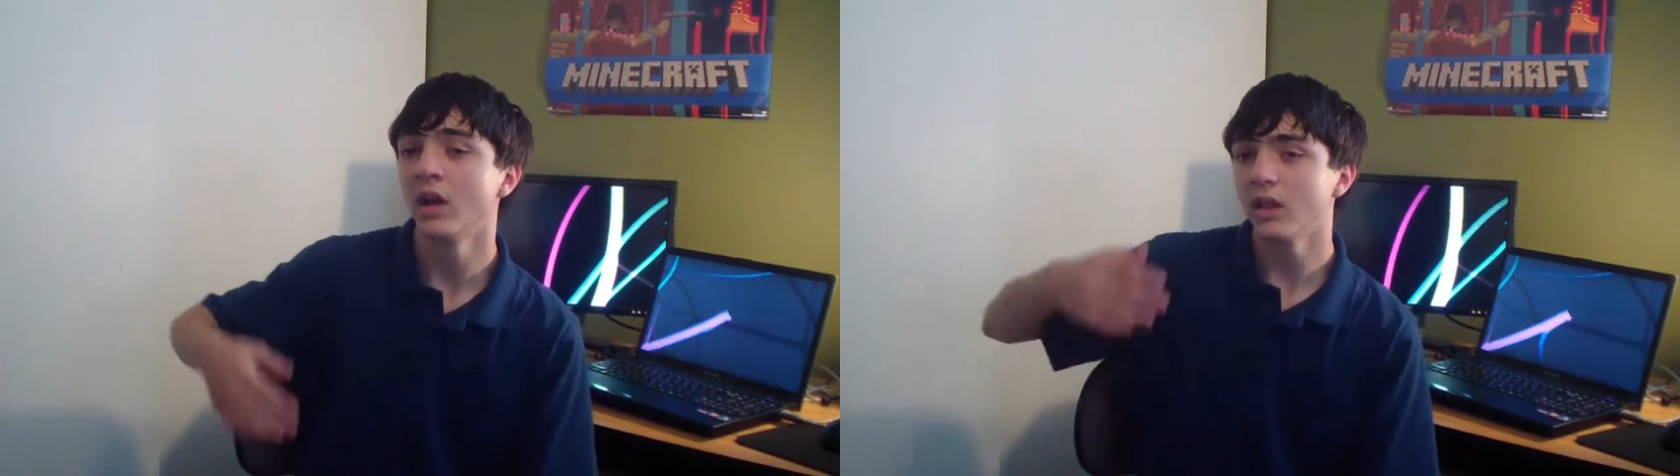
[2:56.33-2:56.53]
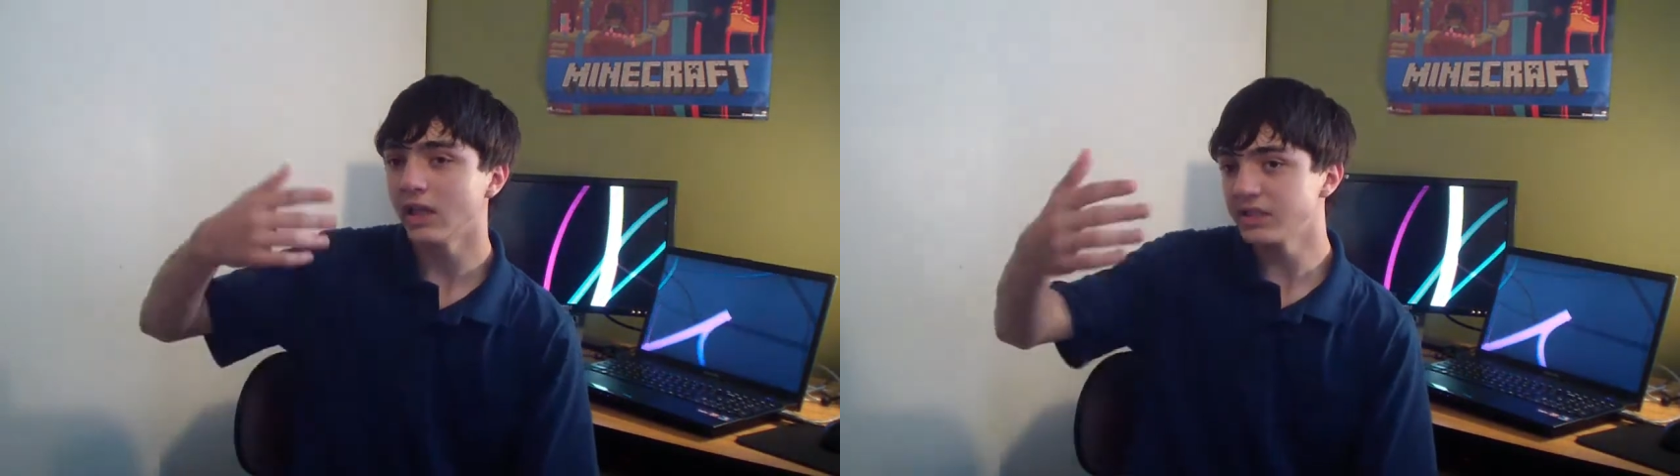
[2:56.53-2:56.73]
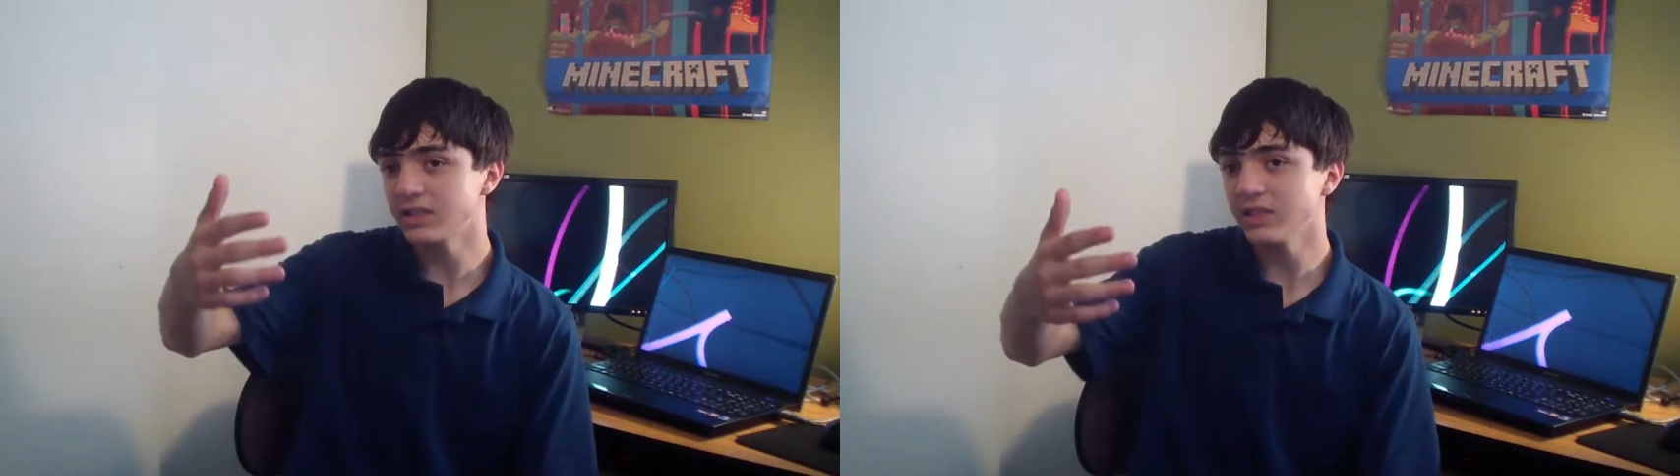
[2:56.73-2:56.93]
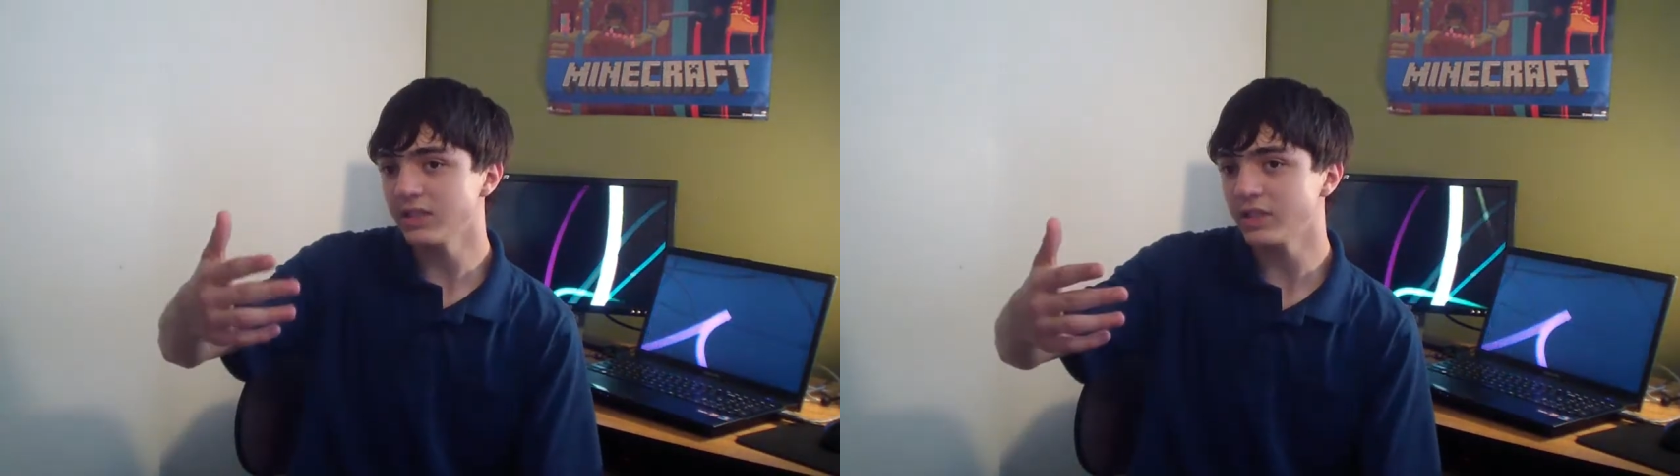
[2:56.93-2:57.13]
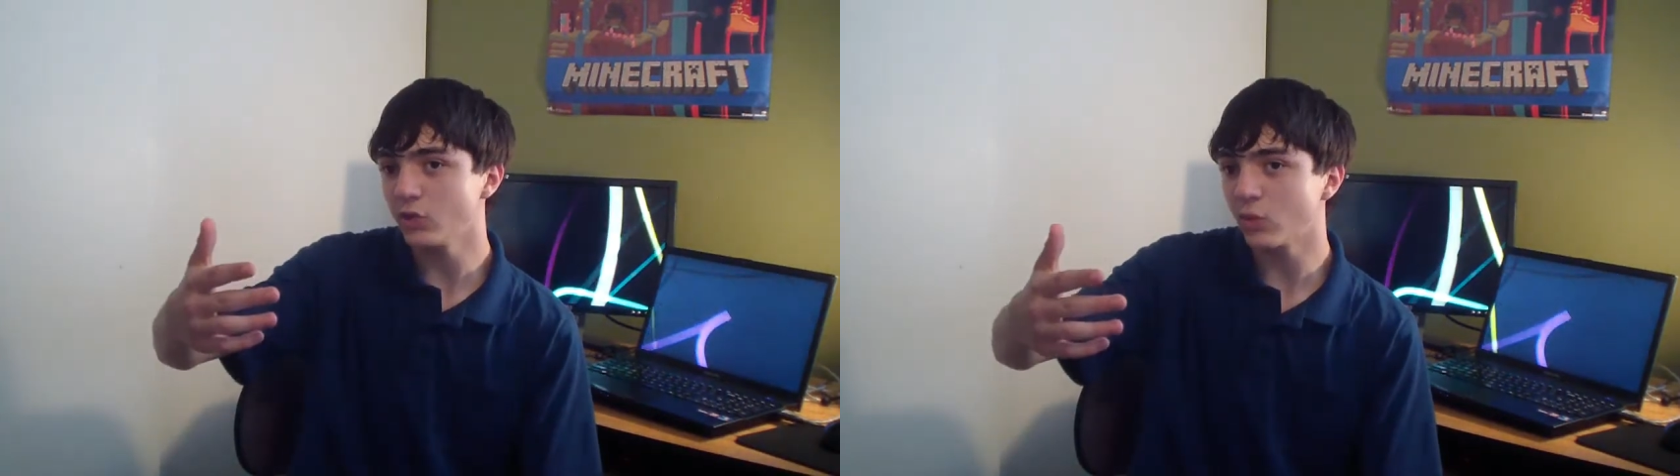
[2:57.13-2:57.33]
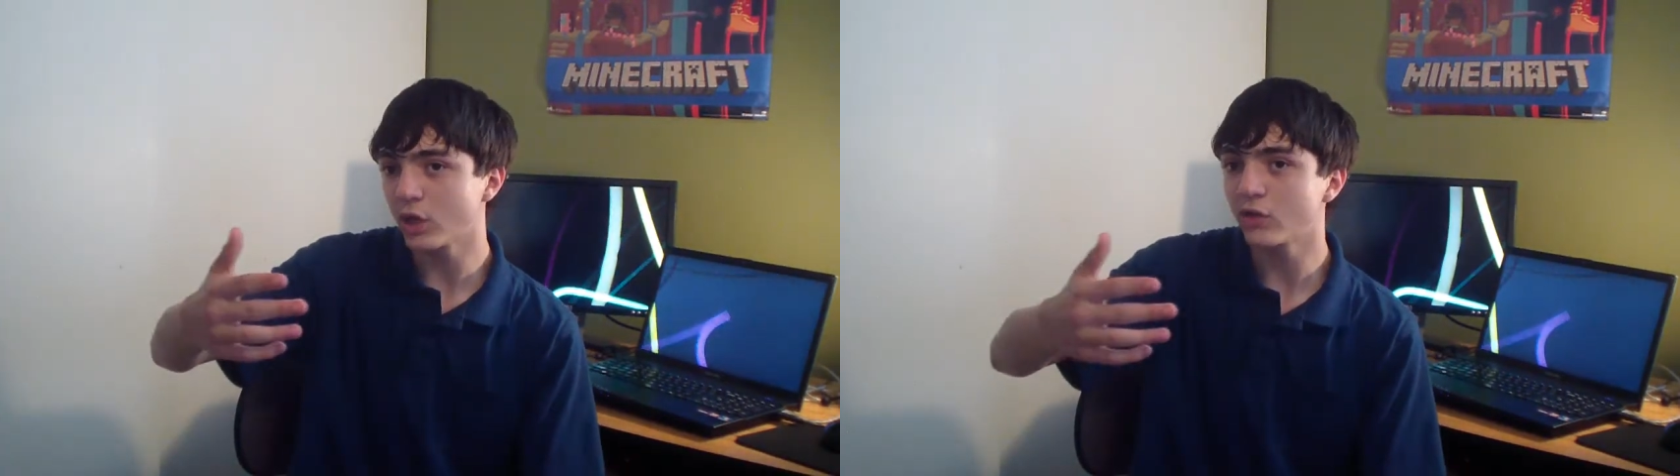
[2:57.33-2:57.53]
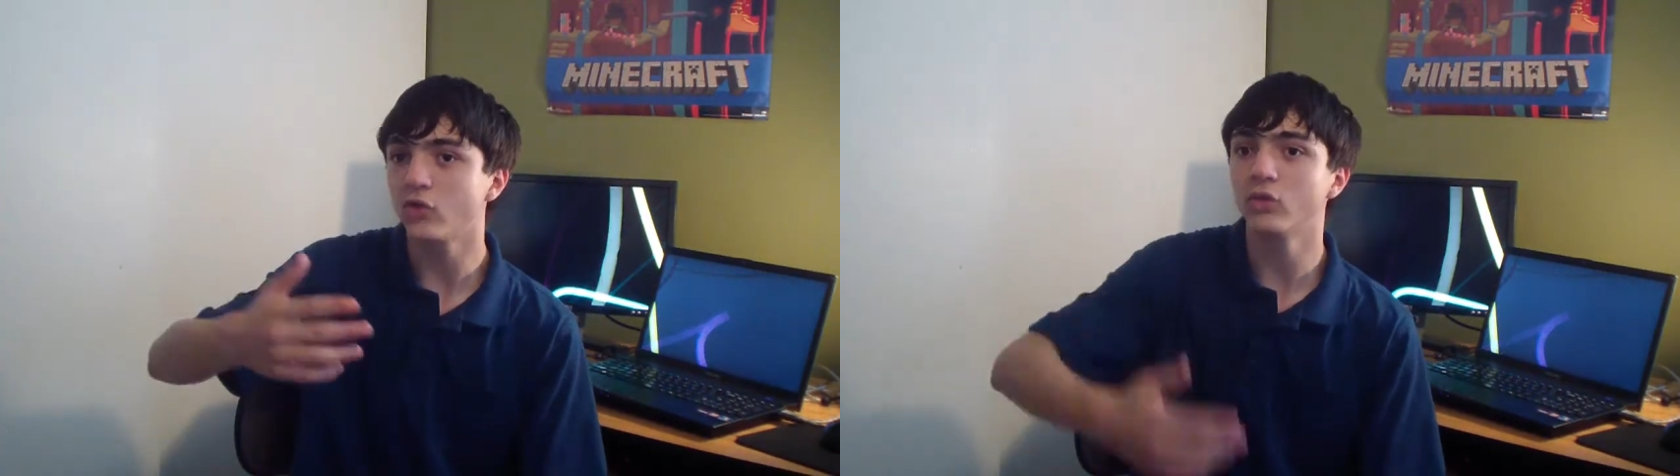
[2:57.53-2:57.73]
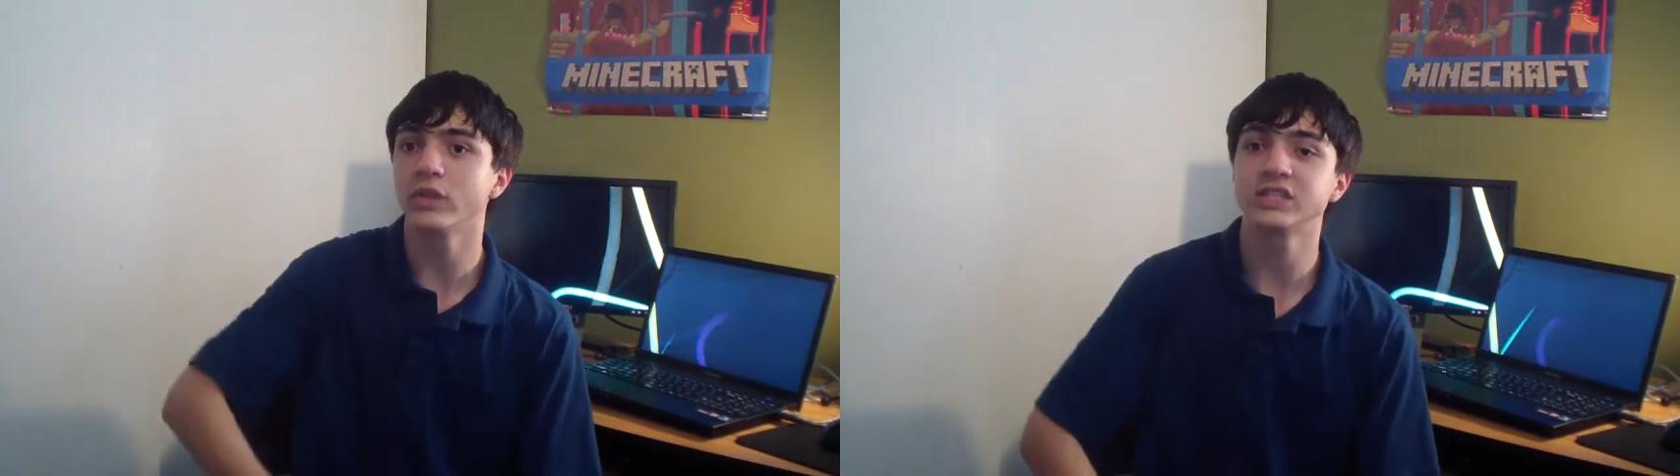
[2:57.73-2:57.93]
let's continue on
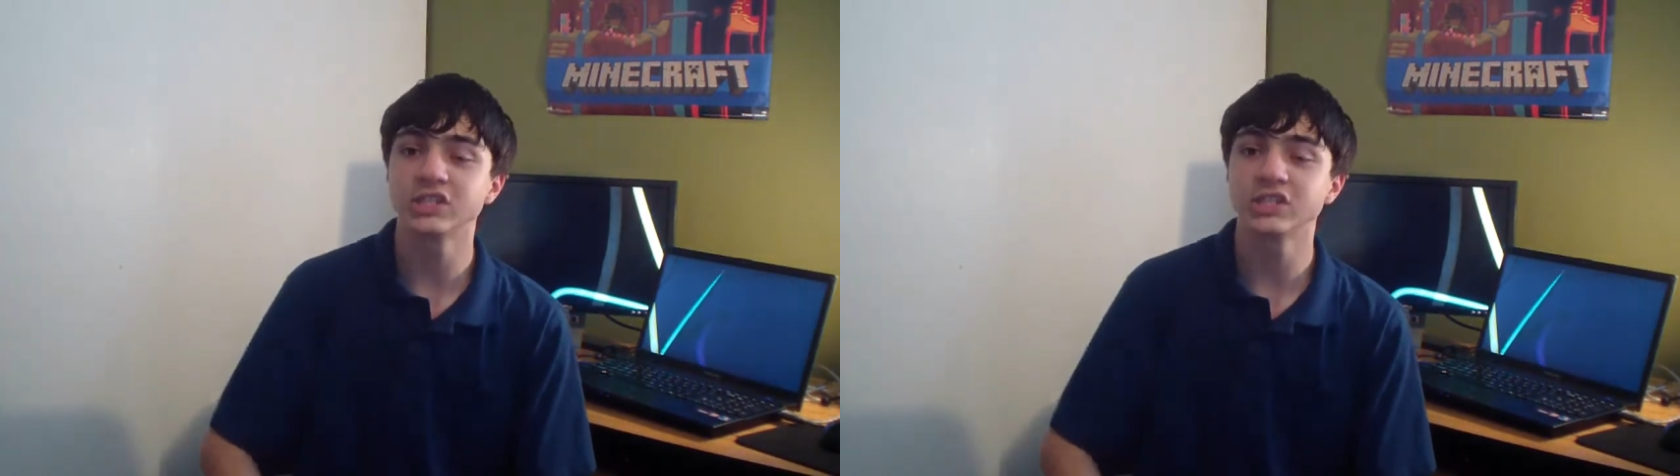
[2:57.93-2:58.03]
to this